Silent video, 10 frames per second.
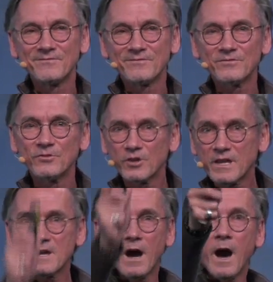
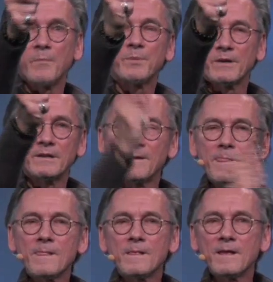looking up
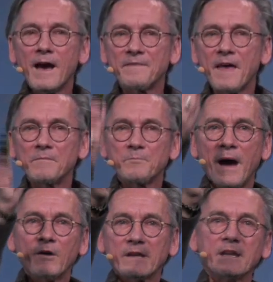at that
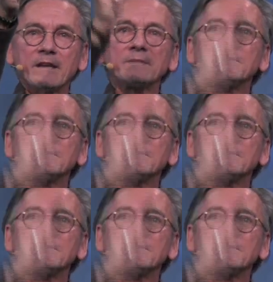balcony,